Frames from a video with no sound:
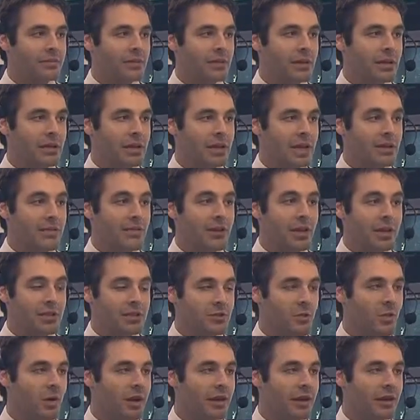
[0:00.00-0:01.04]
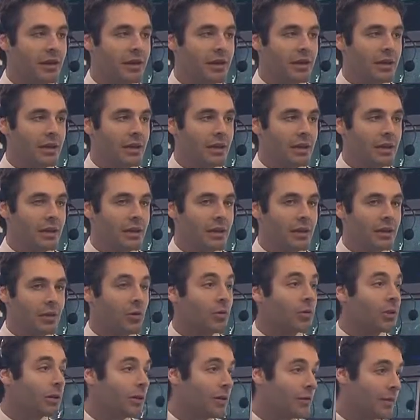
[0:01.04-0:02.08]
in EVA 20 in
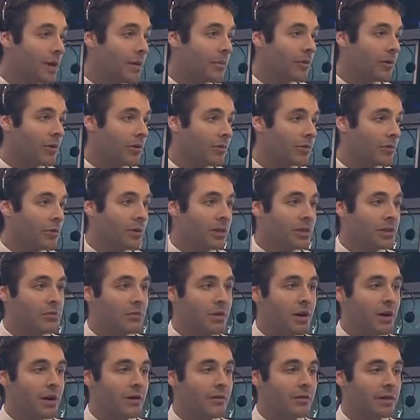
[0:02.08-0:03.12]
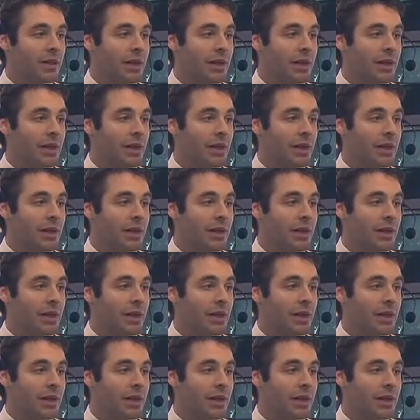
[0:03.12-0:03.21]
early November of 2012,